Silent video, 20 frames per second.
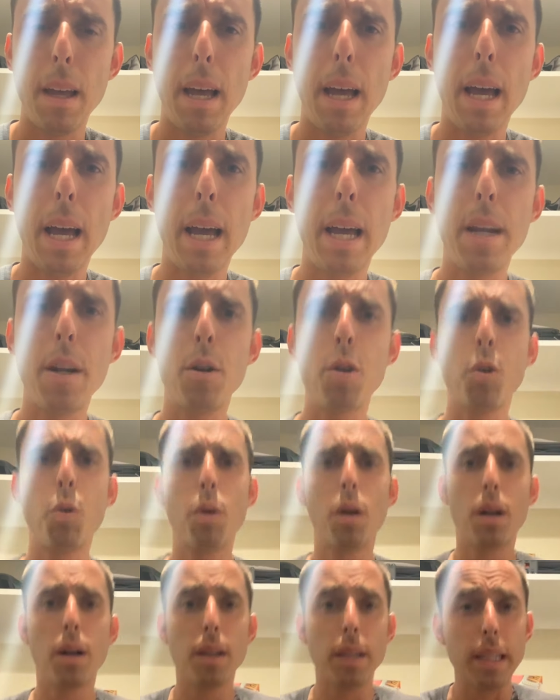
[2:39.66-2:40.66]
I don't know
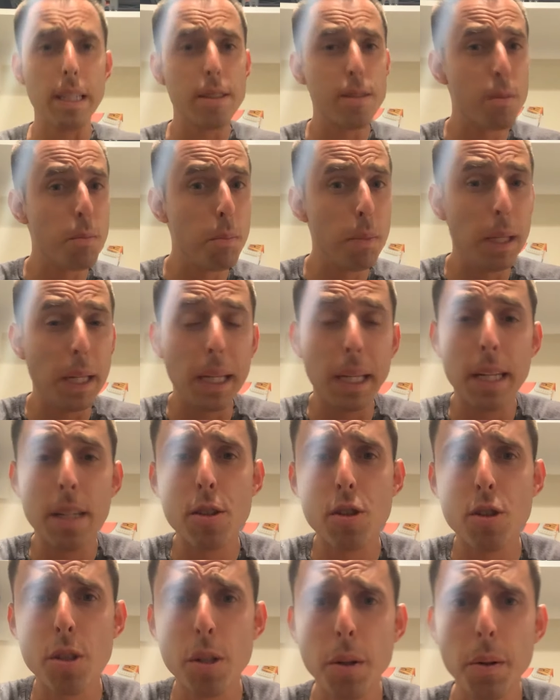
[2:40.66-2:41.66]
where elites to be getting
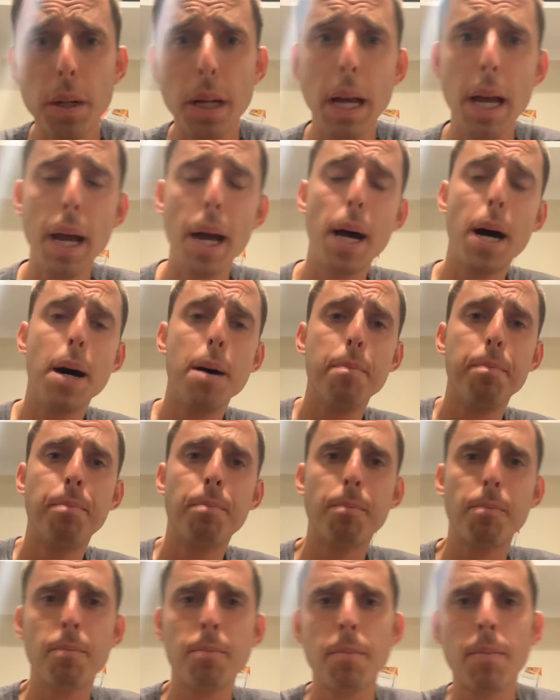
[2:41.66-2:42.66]
soon. Um,
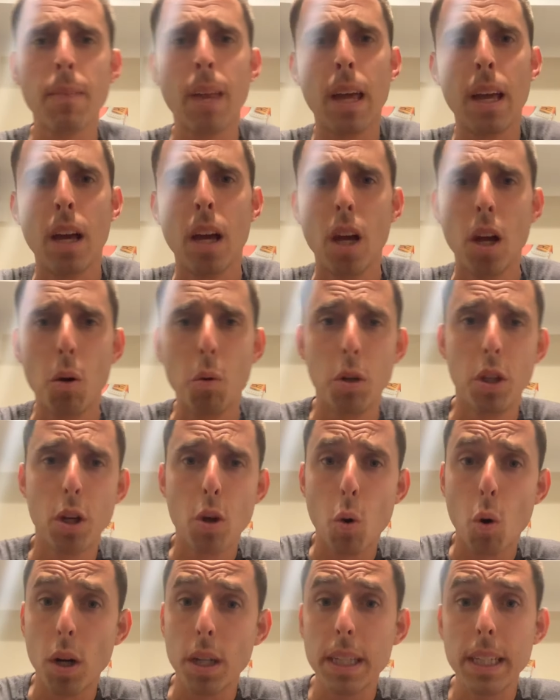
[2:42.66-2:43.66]
with a
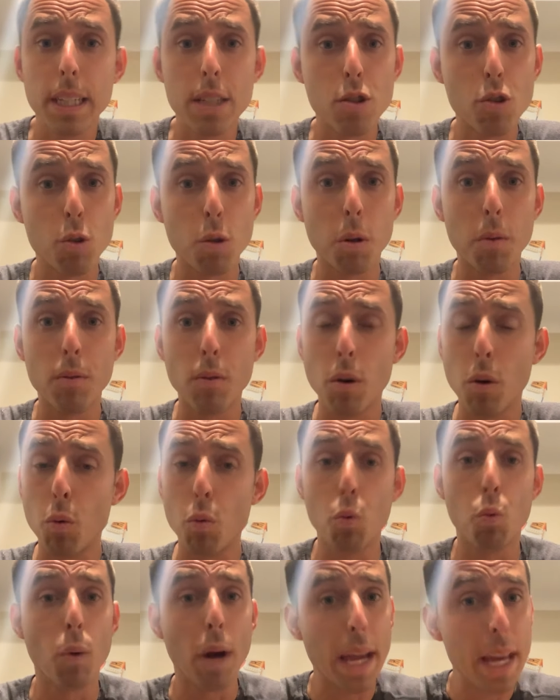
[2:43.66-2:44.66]
quarantine, it's sort of
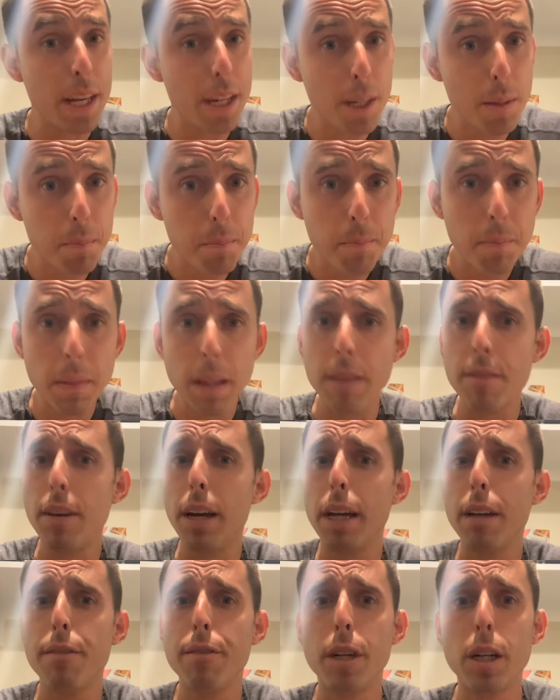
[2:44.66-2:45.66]
random, if I
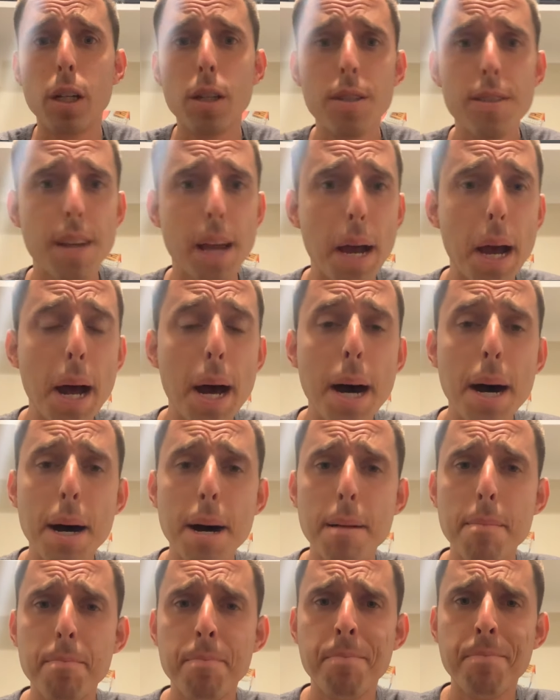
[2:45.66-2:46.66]
get figures.
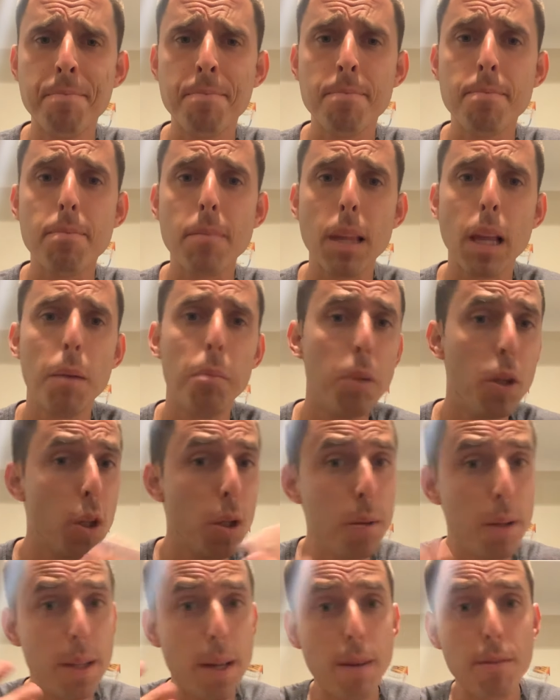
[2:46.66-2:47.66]
Um, but
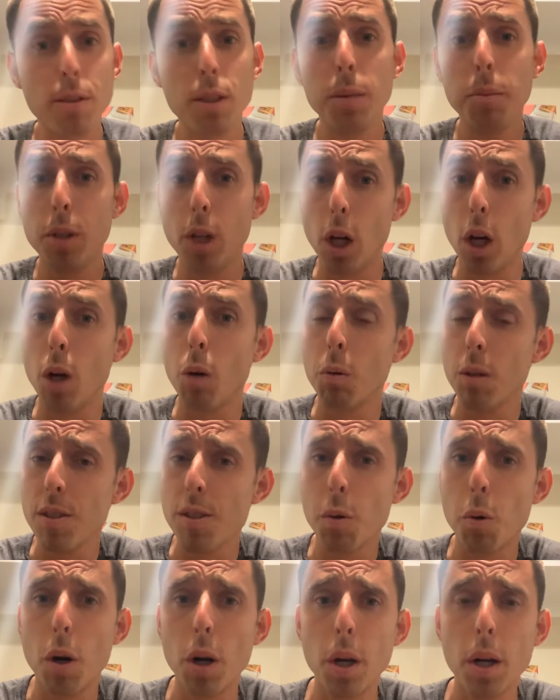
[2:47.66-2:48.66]
there'll definitely be other ones I
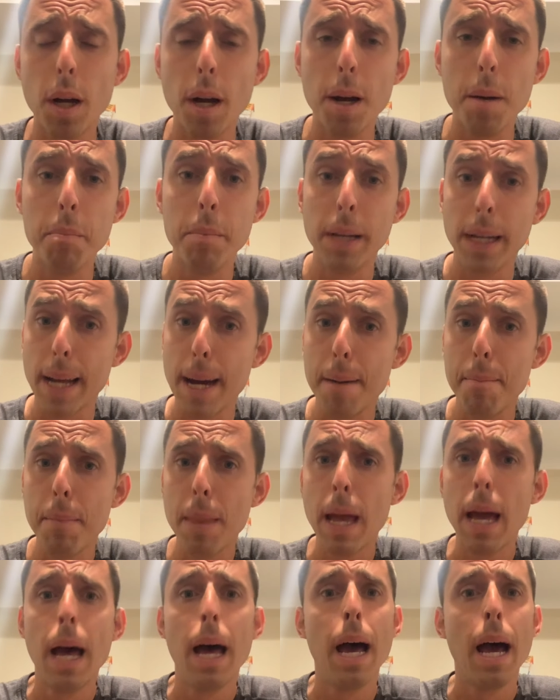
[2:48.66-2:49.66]
want to um, pick up.
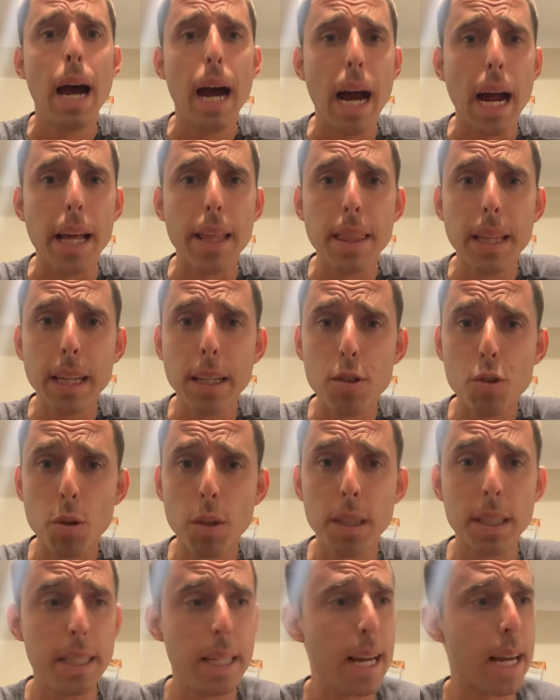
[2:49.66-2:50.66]
I think sort of
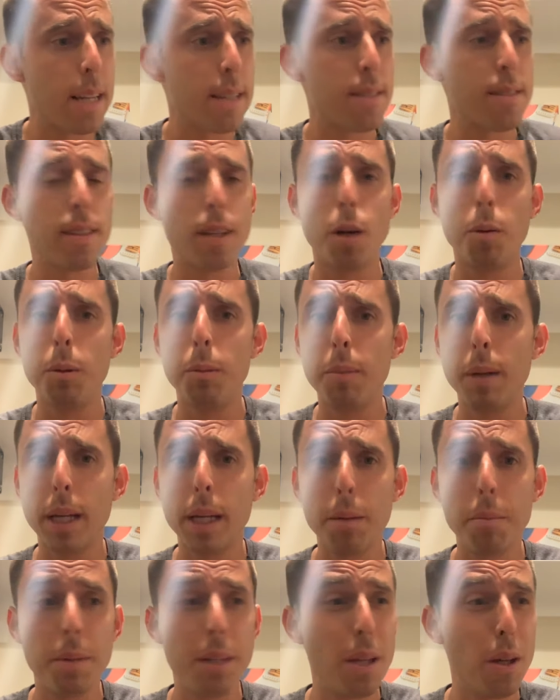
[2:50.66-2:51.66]
the next thing I'll be
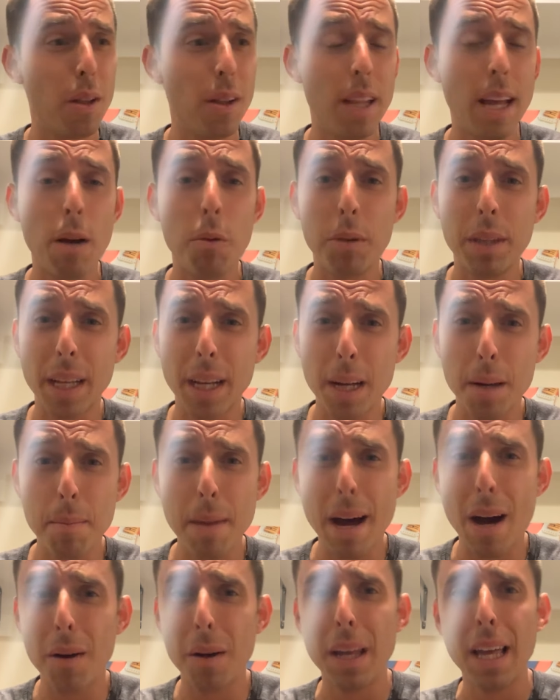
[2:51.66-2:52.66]
picking up down the line when they come
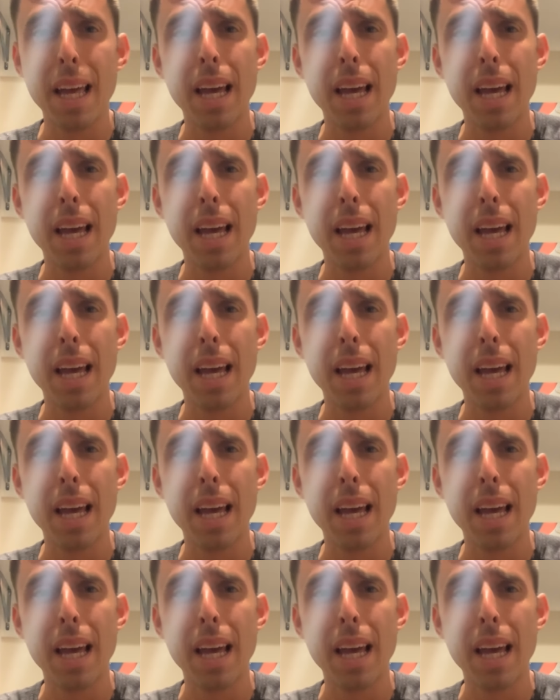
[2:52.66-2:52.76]
out